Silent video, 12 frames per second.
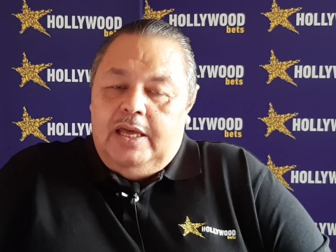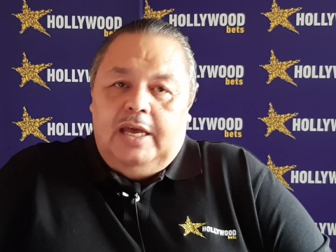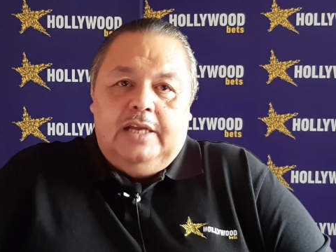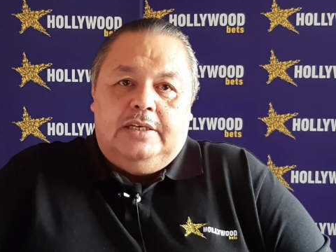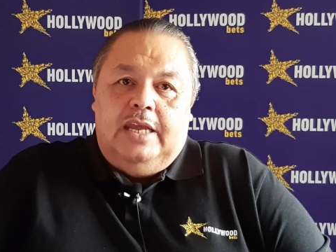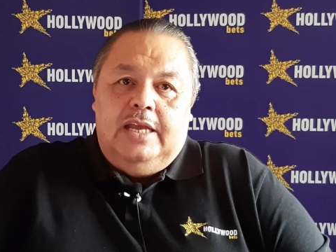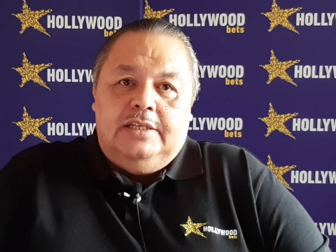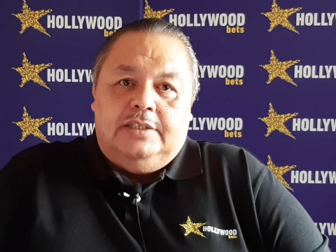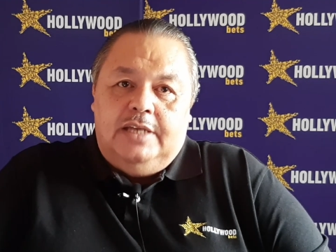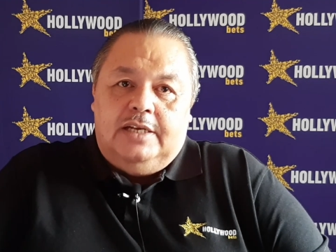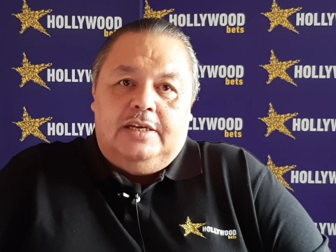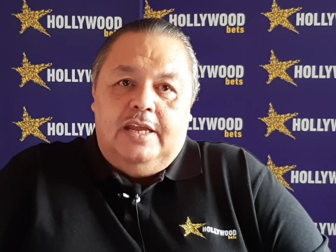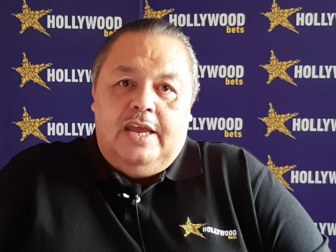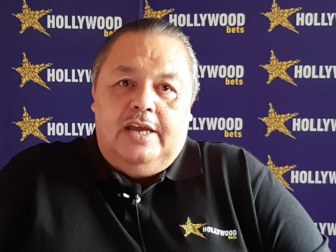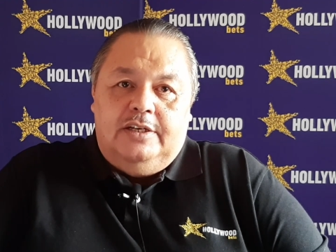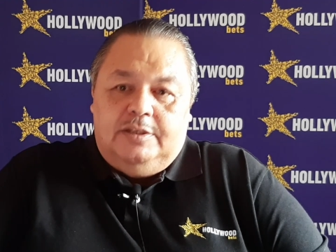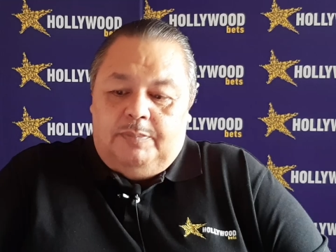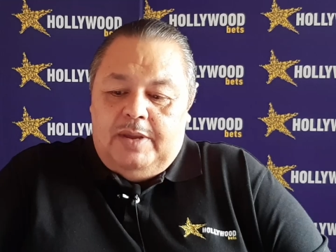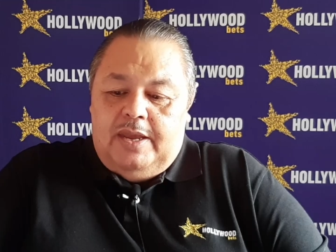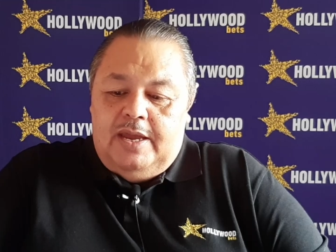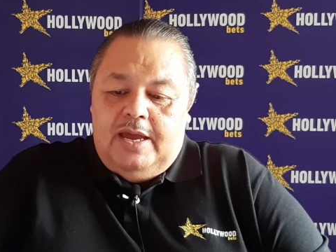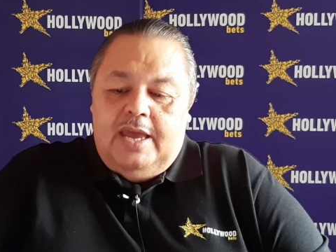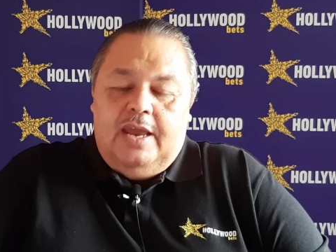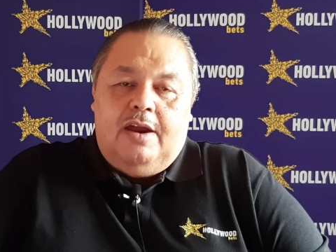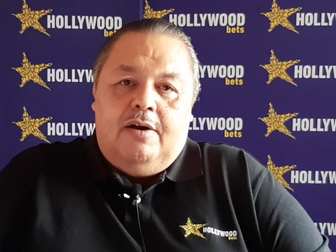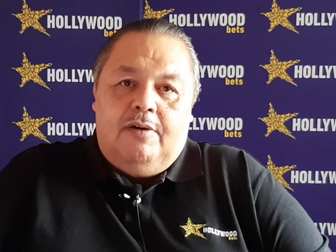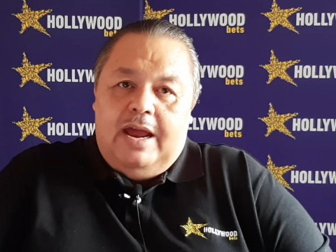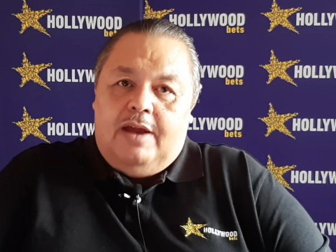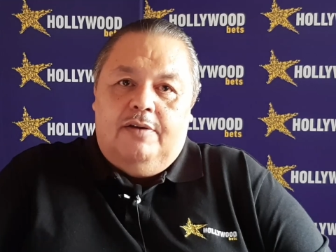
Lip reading: It is certainly going to be a cracker